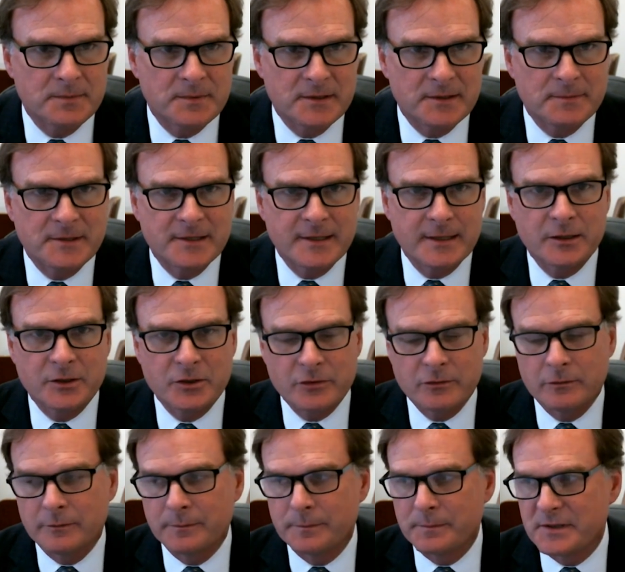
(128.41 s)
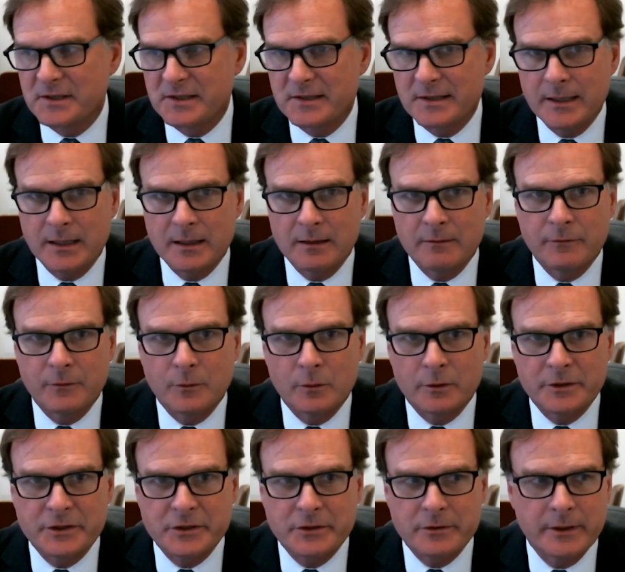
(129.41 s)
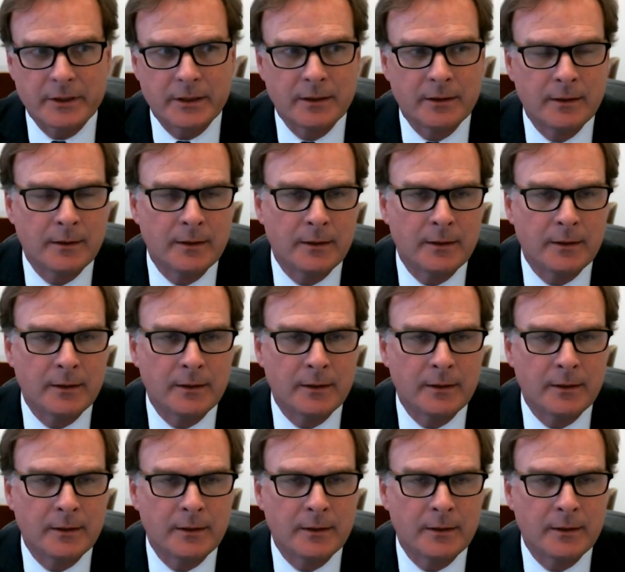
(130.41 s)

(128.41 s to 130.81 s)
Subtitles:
substantial sink in forestry.